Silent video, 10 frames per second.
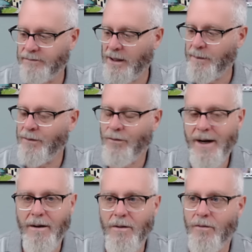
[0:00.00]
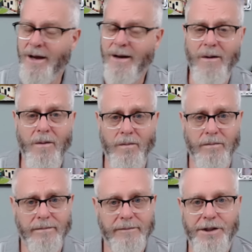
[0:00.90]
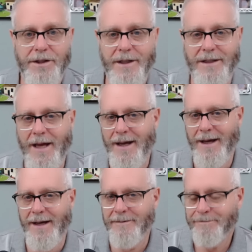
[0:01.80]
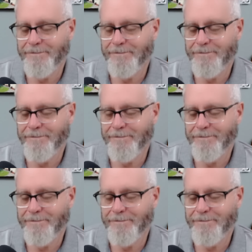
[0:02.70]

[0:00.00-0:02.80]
mean, right on. She said,